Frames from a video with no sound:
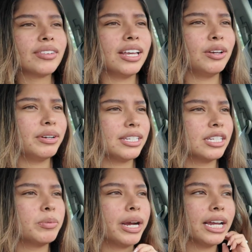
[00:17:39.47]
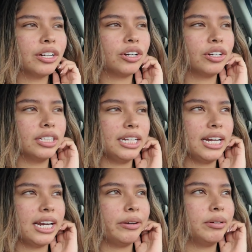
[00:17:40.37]
Anyways, it's bright and early
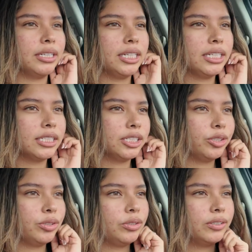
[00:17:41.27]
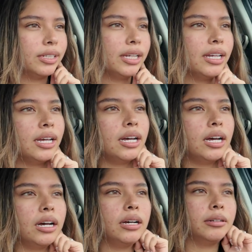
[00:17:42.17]
and I really need to
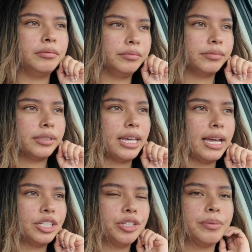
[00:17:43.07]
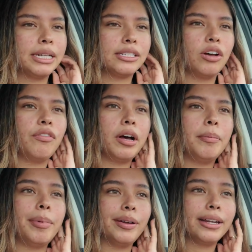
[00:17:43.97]
catch myself
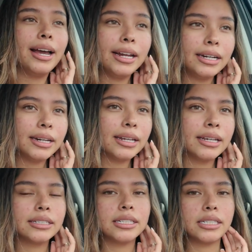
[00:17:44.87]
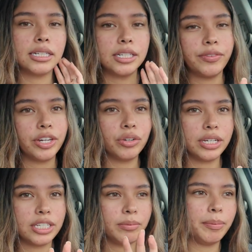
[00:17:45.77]
up on editing since this video
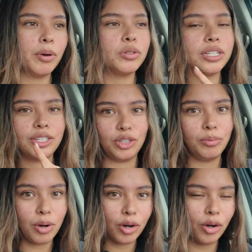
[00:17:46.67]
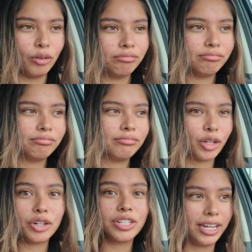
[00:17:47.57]
needs to be posted tomorrow,
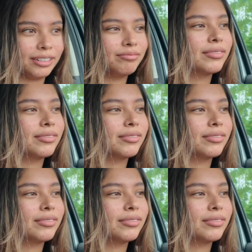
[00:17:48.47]
Thursday.